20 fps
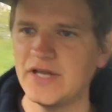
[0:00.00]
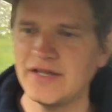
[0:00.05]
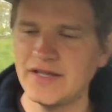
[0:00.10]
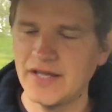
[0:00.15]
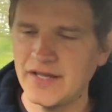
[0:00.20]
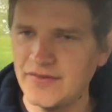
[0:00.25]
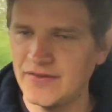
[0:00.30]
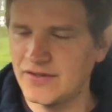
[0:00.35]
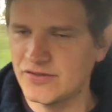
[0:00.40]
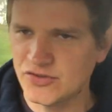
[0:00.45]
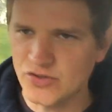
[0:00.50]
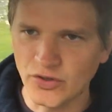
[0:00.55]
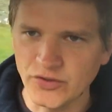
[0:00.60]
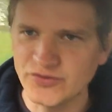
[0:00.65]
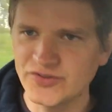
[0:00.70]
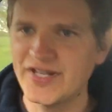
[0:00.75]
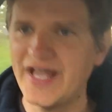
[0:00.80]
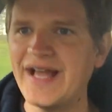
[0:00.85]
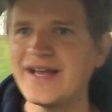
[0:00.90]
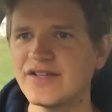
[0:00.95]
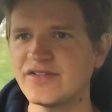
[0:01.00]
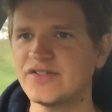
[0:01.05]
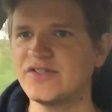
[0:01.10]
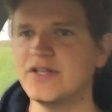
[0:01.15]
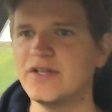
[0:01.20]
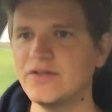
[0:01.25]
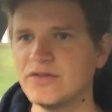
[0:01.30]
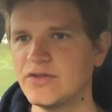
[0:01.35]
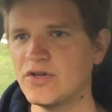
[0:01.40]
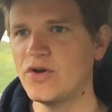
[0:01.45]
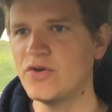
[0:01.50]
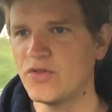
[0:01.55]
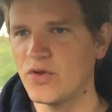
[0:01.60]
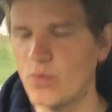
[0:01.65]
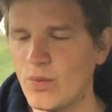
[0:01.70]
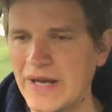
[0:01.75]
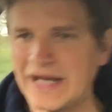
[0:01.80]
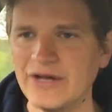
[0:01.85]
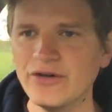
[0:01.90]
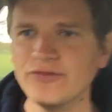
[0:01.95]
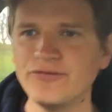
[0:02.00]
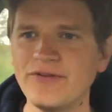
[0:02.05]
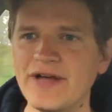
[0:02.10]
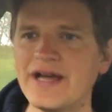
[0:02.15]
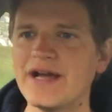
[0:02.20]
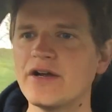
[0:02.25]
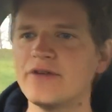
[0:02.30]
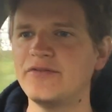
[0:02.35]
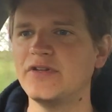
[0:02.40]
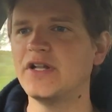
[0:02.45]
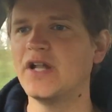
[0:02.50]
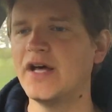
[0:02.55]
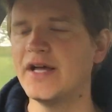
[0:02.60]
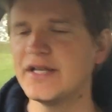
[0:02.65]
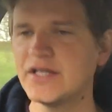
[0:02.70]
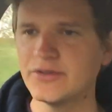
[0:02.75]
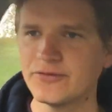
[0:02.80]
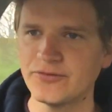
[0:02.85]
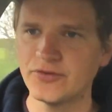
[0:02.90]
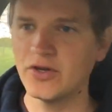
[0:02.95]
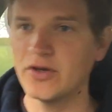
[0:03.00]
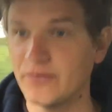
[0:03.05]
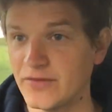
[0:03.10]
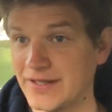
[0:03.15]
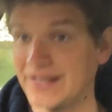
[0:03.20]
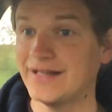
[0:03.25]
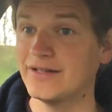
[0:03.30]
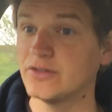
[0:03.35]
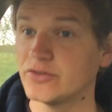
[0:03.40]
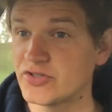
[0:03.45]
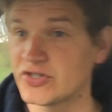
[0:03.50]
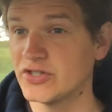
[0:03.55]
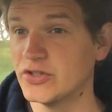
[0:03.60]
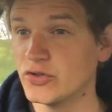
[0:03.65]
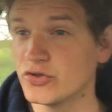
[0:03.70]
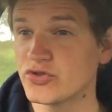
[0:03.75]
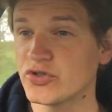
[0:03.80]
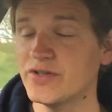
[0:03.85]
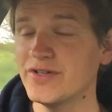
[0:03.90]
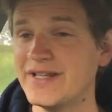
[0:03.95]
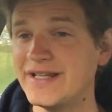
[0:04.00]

in this context the welfare, if you like, of the little children.